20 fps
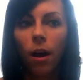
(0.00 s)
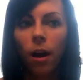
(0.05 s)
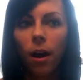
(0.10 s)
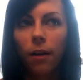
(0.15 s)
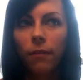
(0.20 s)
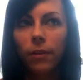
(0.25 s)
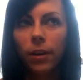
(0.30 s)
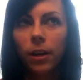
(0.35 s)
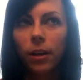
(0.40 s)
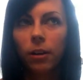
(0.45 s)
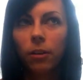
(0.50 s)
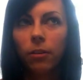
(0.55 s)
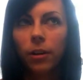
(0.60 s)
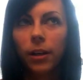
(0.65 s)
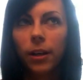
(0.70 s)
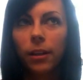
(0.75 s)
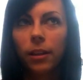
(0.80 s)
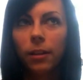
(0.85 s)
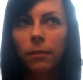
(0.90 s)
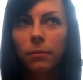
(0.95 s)
I've
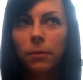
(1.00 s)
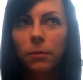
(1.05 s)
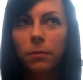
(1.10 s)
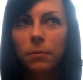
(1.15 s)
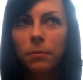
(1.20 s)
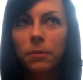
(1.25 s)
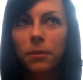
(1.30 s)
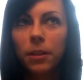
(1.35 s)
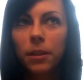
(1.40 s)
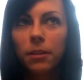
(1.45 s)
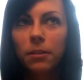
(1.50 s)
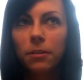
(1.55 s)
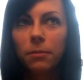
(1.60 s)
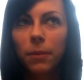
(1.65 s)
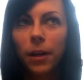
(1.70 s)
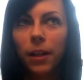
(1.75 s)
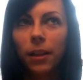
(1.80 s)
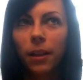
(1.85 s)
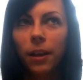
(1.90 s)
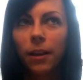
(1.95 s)
integrated them into
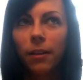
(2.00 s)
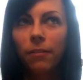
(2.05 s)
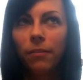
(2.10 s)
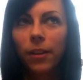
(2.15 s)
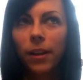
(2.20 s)
my life.